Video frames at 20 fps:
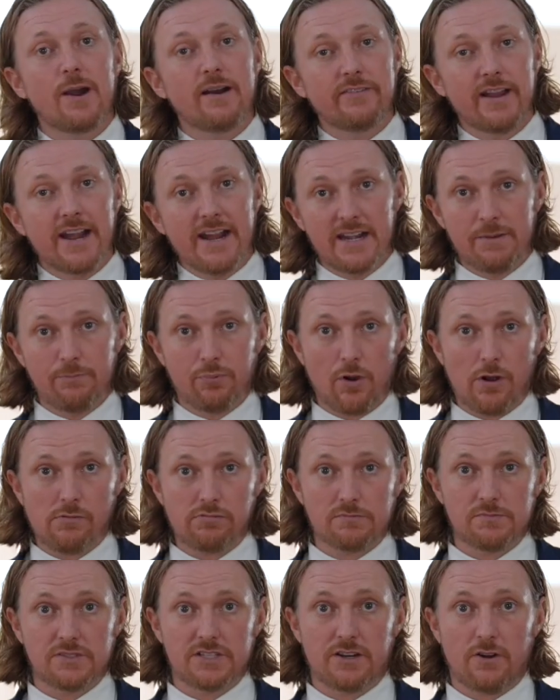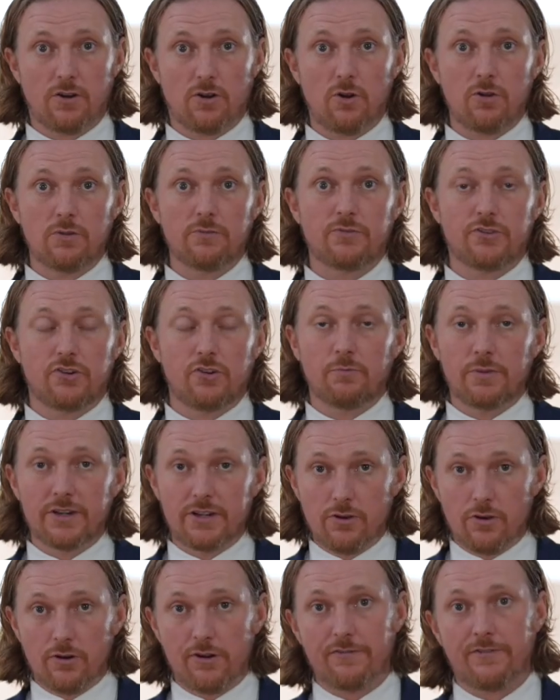you have any problems at all, you'll be
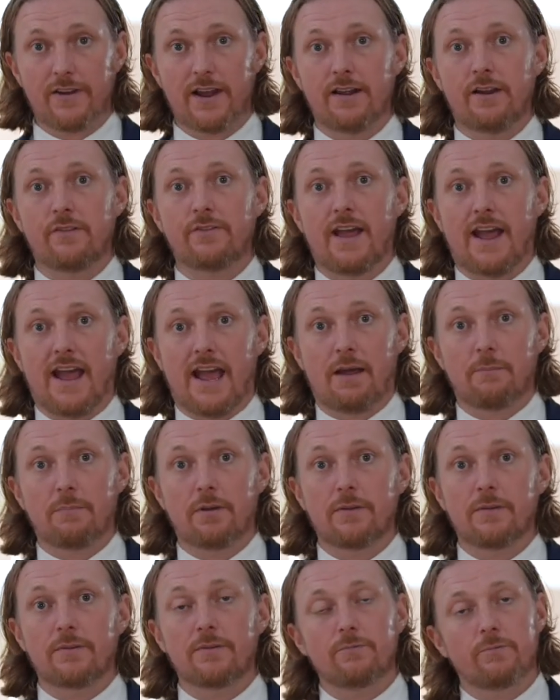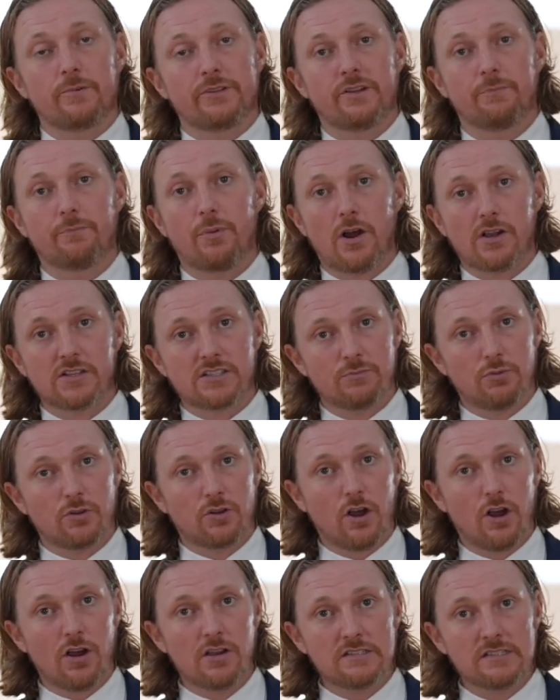notified on the app with the possible
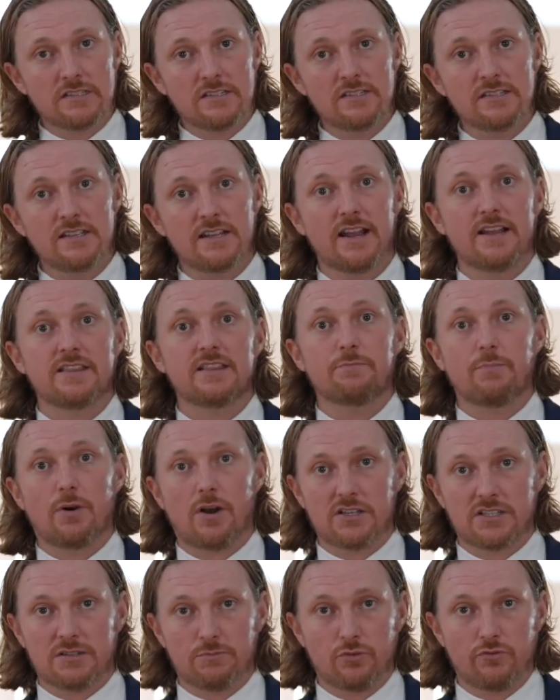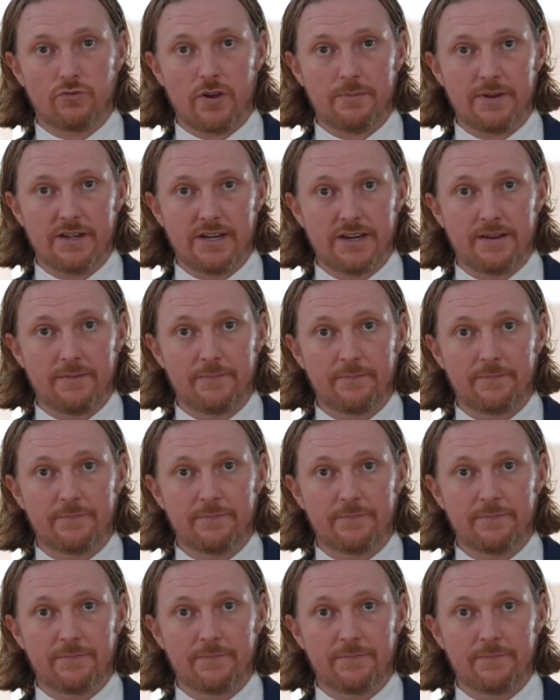causes and the possible remedy.